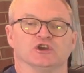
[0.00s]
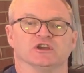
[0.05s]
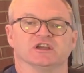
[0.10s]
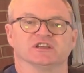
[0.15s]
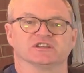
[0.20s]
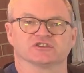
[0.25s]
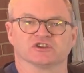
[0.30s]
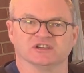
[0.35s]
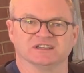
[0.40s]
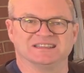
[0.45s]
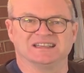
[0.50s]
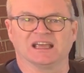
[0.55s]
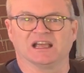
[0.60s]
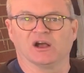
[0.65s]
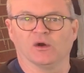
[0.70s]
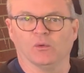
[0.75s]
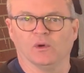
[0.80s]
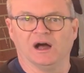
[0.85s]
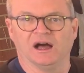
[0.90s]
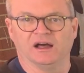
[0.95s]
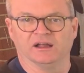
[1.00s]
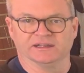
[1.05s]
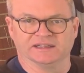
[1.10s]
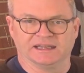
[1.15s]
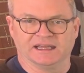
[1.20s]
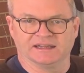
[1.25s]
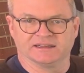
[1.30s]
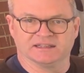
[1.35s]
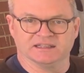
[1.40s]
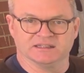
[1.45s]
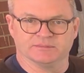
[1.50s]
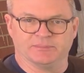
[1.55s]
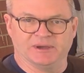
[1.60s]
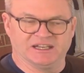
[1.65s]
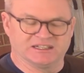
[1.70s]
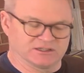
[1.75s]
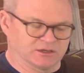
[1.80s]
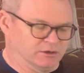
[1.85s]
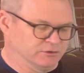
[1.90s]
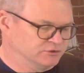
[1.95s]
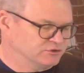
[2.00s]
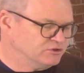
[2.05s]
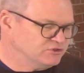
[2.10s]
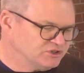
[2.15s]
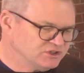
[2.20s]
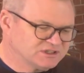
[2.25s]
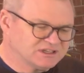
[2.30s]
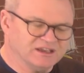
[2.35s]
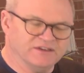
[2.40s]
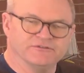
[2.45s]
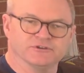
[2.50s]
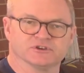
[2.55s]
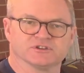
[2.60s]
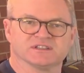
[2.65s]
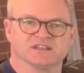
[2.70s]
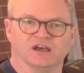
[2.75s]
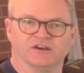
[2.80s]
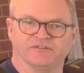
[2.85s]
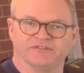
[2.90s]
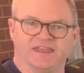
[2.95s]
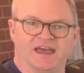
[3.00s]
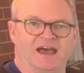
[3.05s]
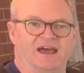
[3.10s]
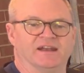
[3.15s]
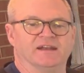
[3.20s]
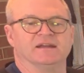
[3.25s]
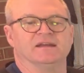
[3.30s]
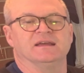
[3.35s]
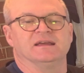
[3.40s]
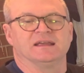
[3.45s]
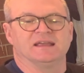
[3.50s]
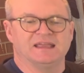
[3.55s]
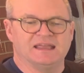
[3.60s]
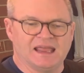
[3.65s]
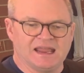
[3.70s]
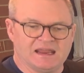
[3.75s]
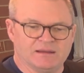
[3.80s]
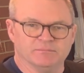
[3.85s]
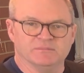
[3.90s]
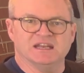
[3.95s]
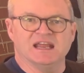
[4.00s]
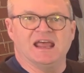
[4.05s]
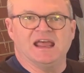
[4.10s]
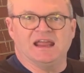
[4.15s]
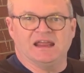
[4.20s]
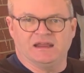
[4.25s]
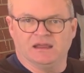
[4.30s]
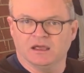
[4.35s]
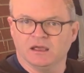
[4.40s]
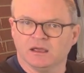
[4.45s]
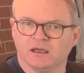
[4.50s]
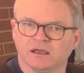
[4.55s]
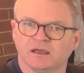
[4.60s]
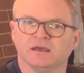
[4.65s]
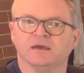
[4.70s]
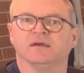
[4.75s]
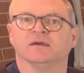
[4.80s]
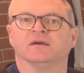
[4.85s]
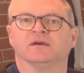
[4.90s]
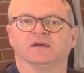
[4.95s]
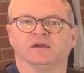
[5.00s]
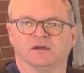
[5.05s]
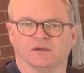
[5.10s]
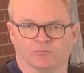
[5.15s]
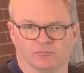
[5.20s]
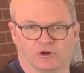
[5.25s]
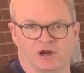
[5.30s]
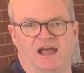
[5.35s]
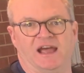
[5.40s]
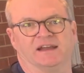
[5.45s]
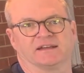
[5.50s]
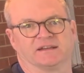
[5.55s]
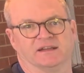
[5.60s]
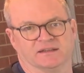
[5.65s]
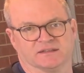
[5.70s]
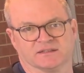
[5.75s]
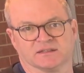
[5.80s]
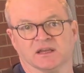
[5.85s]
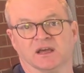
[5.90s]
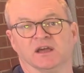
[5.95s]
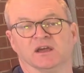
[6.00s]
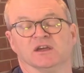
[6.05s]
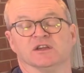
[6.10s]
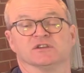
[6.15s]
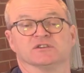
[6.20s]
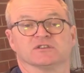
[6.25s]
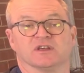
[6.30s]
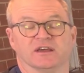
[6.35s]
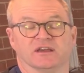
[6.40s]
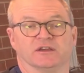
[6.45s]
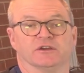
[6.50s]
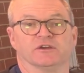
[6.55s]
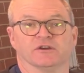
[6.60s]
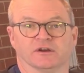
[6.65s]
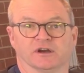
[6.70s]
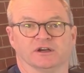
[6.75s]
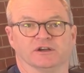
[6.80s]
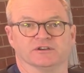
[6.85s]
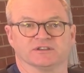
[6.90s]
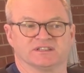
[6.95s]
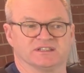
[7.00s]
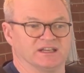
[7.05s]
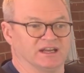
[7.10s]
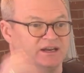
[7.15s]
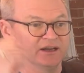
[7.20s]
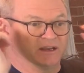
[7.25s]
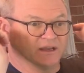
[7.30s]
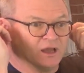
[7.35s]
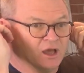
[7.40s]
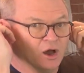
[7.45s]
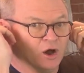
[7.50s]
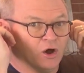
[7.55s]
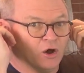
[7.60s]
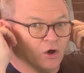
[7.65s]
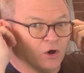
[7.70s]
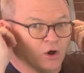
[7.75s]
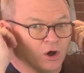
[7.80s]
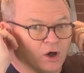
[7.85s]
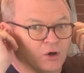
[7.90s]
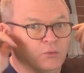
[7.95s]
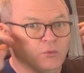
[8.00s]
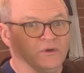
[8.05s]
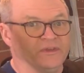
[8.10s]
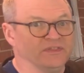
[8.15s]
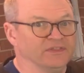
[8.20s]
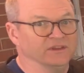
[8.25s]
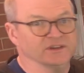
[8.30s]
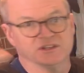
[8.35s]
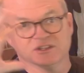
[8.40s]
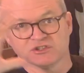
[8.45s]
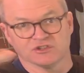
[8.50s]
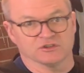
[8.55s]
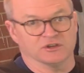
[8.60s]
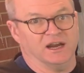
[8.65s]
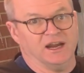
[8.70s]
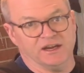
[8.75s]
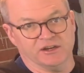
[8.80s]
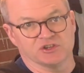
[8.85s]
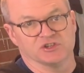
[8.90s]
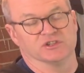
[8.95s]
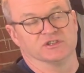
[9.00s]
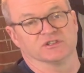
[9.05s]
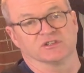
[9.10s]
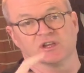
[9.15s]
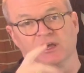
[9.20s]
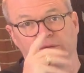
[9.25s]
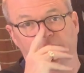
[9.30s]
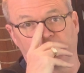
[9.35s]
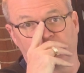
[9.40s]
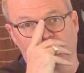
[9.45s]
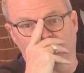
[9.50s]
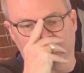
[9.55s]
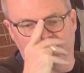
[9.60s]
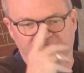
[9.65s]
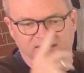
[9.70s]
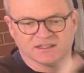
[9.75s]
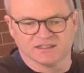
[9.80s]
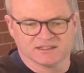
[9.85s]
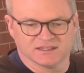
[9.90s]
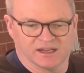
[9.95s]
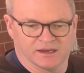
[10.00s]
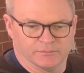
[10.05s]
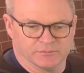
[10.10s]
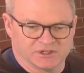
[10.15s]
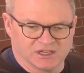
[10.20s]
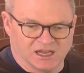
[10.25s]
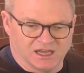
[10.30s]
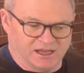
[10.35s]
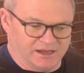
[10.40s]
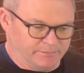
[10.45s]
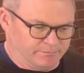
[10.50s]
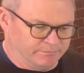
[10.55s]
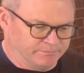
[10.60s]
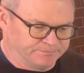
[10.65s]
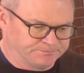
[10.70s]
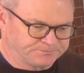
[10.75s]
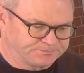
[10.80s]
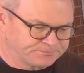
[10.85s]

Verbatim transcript: It's going to take a while to get these bets going. So just give yourself that game day practice so that you're understanding all with the distractions going on at the same time.